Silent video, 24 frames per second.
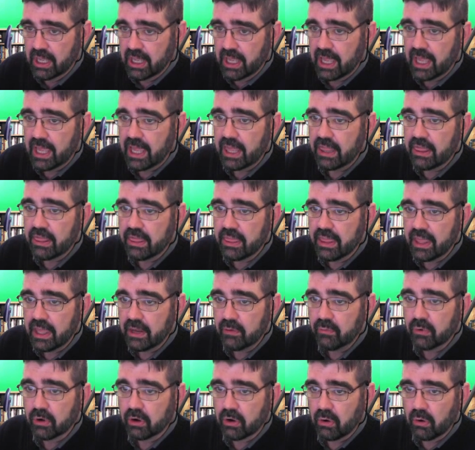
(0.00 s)
and
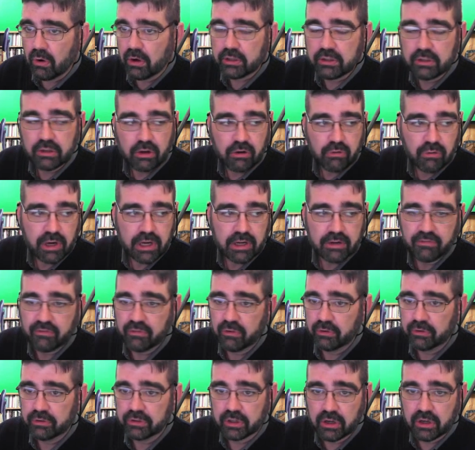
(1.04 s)
then we're going to create a
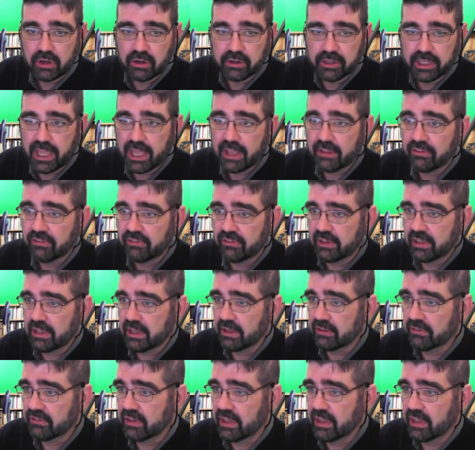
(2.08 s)
folder called S C S